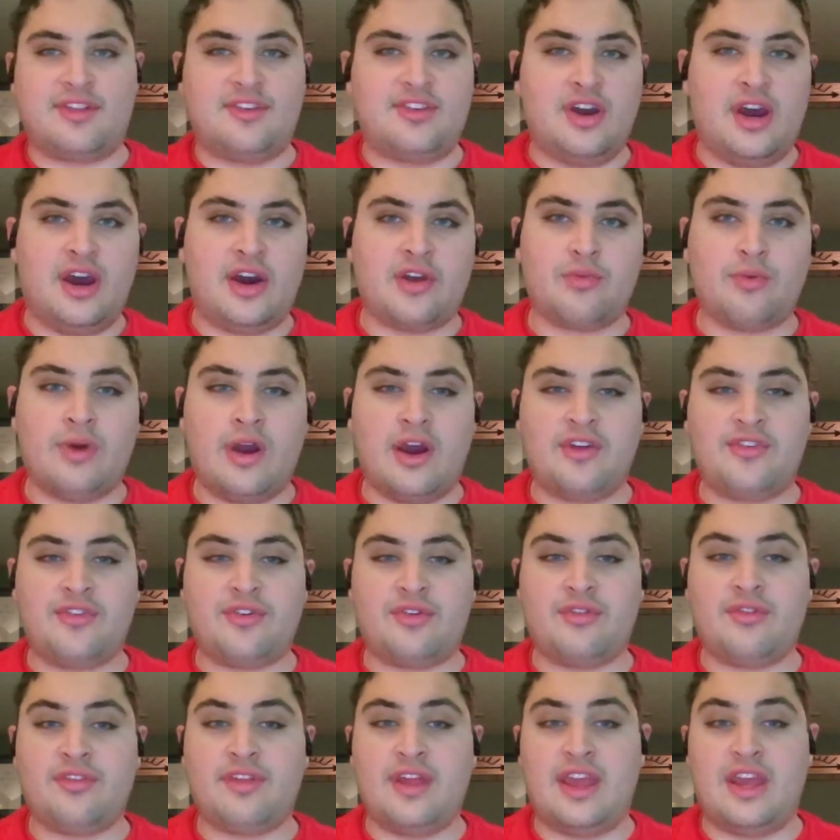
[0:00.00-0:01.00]
Todd
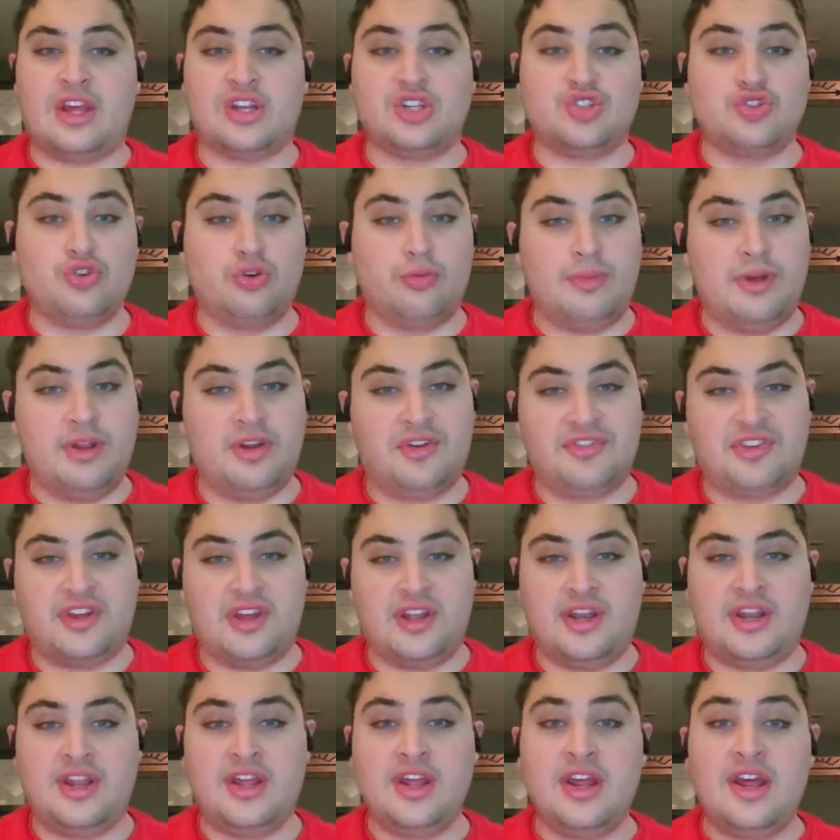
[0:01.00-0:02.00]
Rogers and Joel
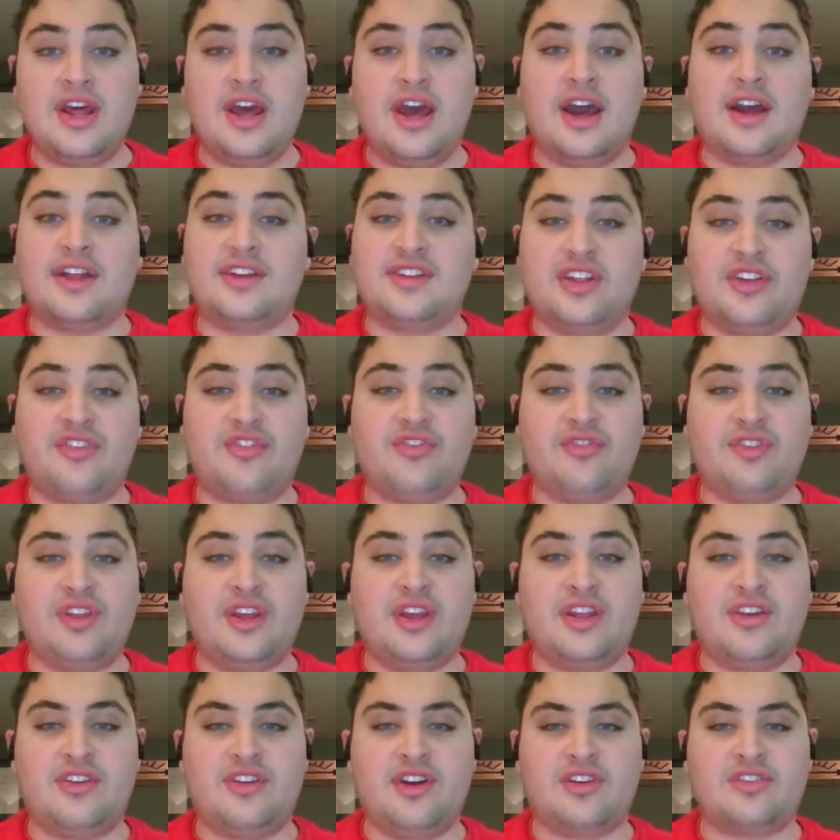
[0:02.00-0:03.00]
Middleton additionally
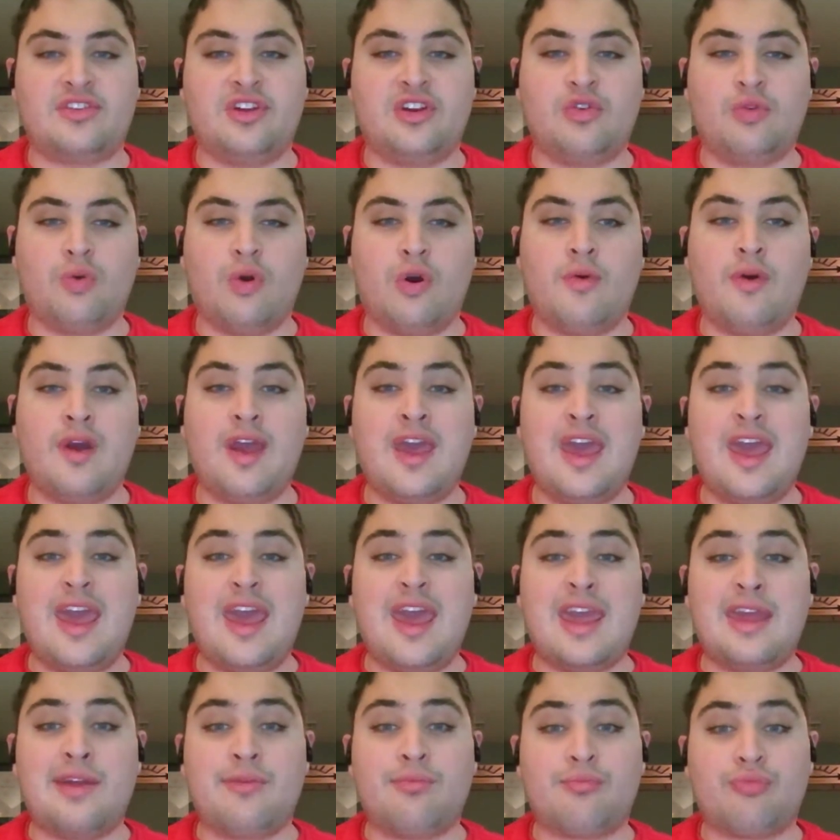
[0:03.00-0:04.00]
conducted, quote,
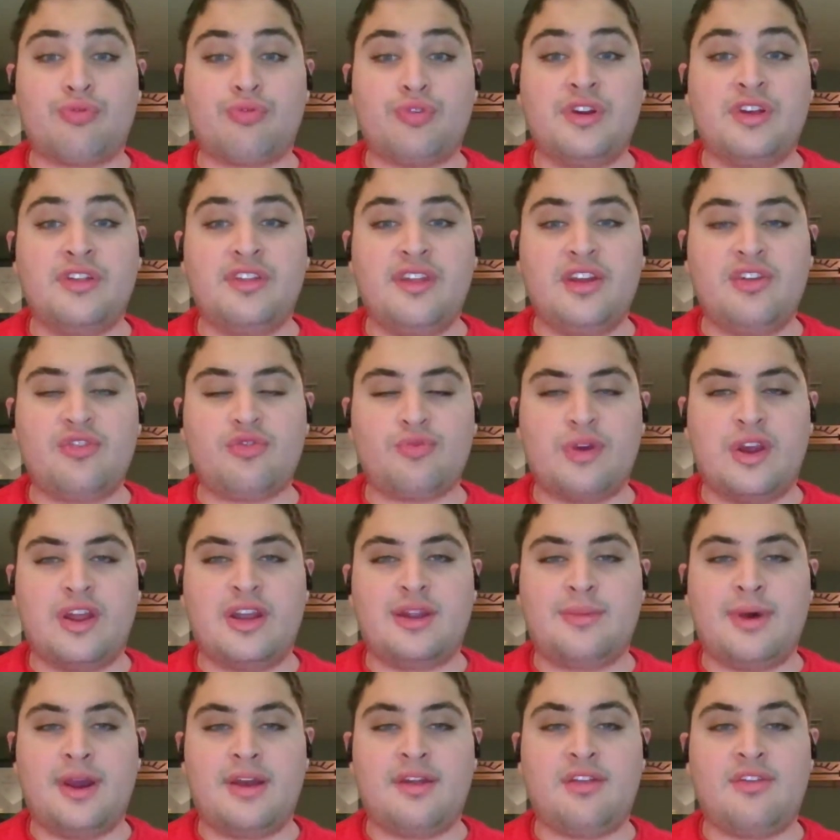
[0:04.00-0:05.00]
a precinct
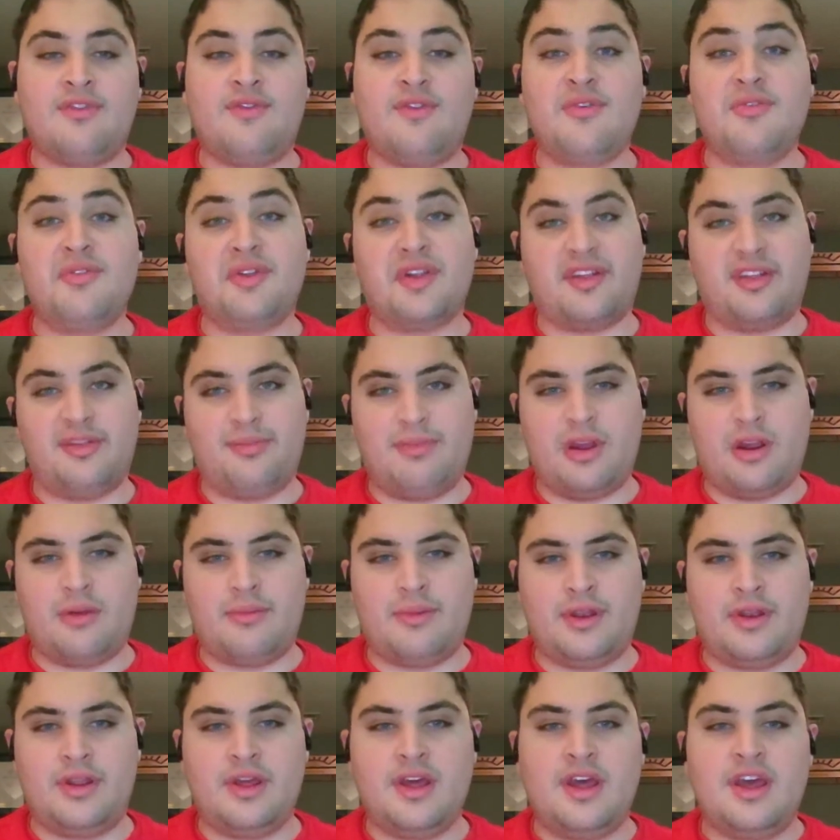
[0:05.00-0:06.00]
randomized field
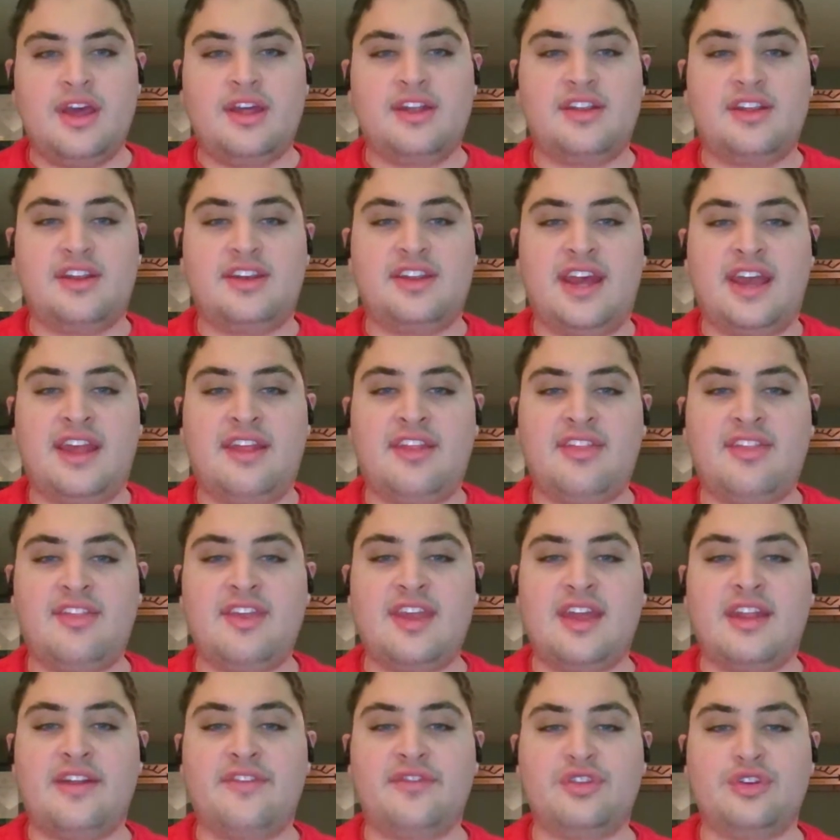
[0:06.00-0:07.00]
experiment to test
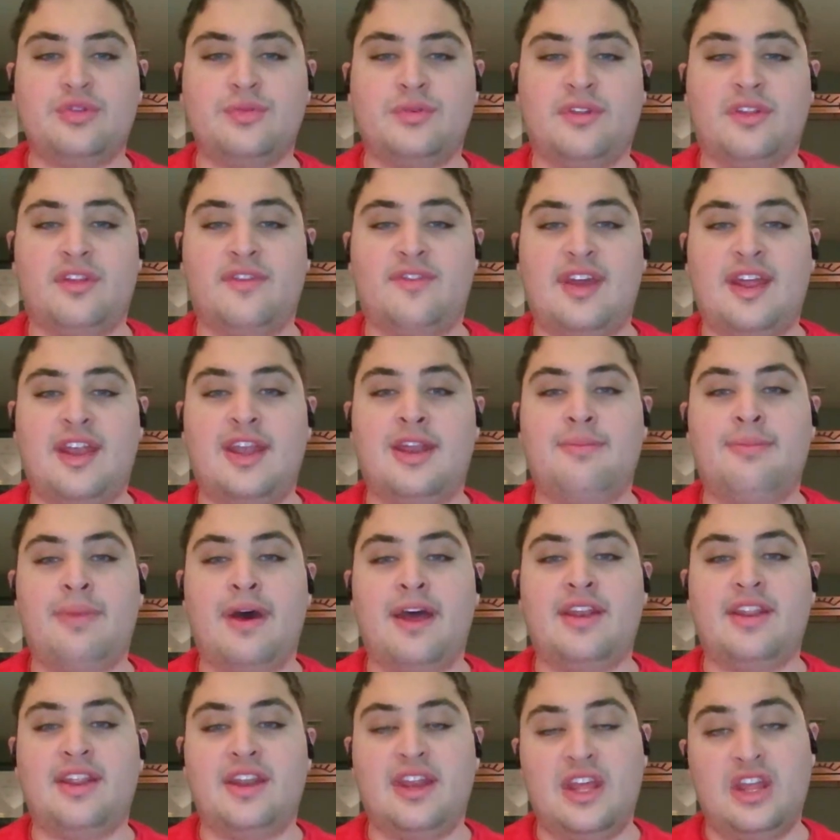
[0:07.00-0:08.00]
the influence of
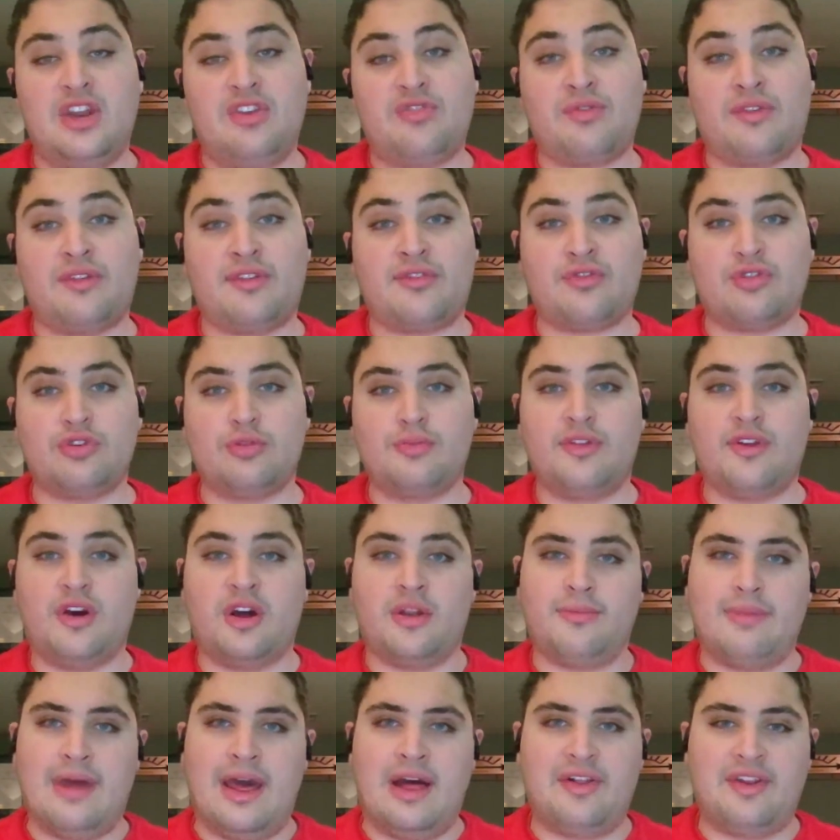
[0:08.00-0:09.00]
independent interest groups
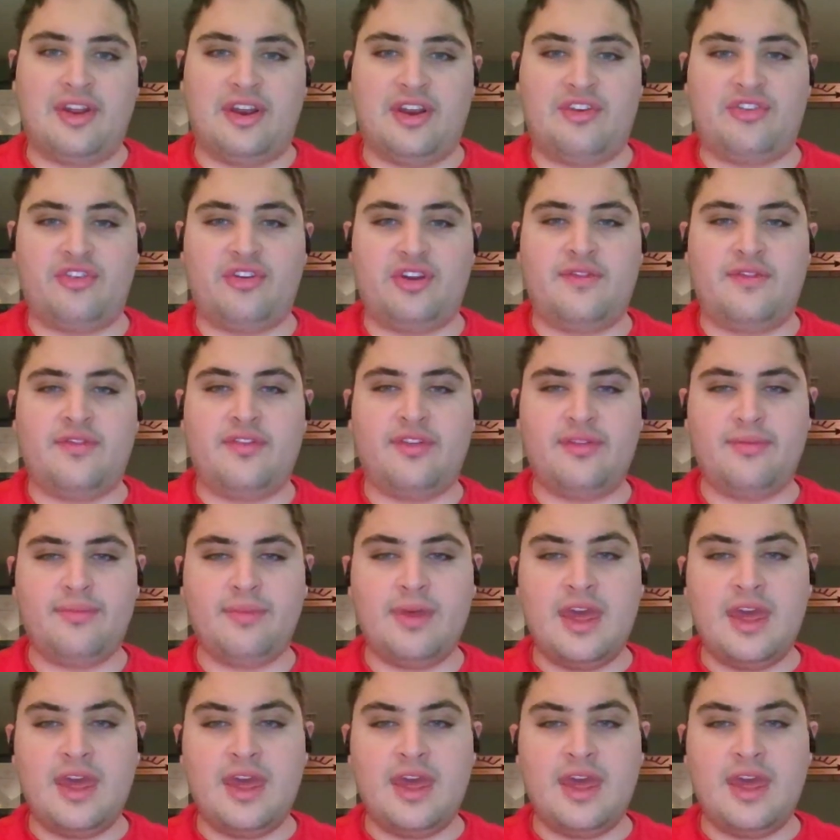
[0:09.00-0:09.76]
on ballot initiatives.